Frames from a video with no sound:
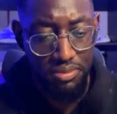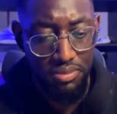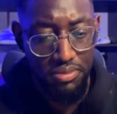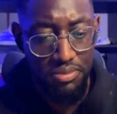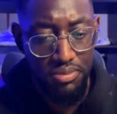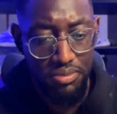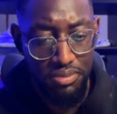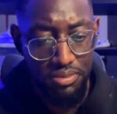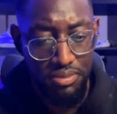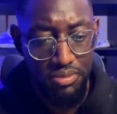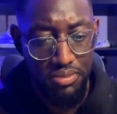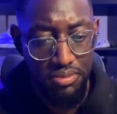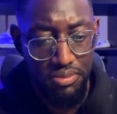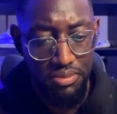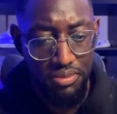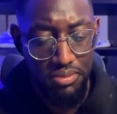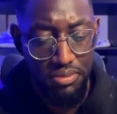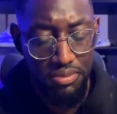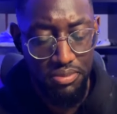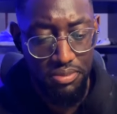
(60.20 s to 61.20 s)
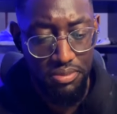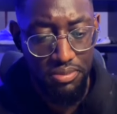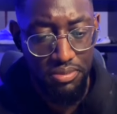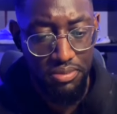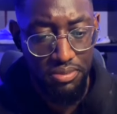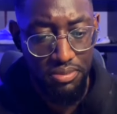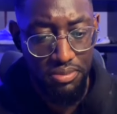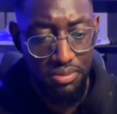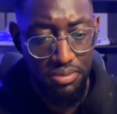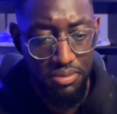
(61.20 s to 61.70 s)

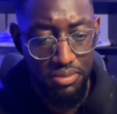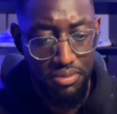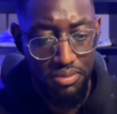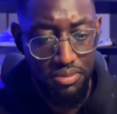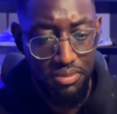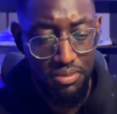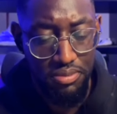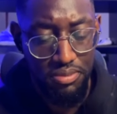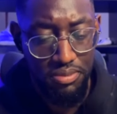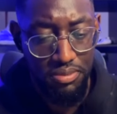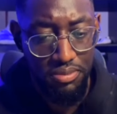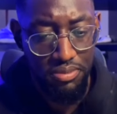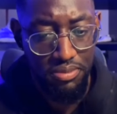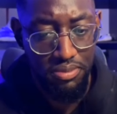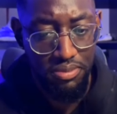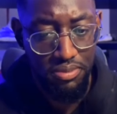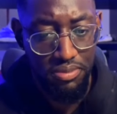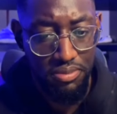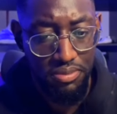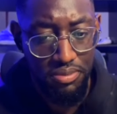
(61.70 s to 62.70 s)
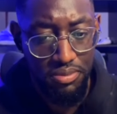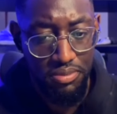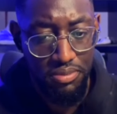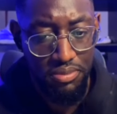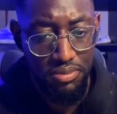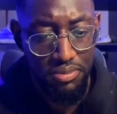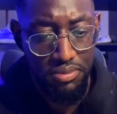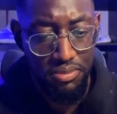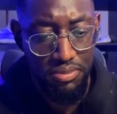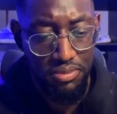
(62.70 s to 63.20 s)
(silent)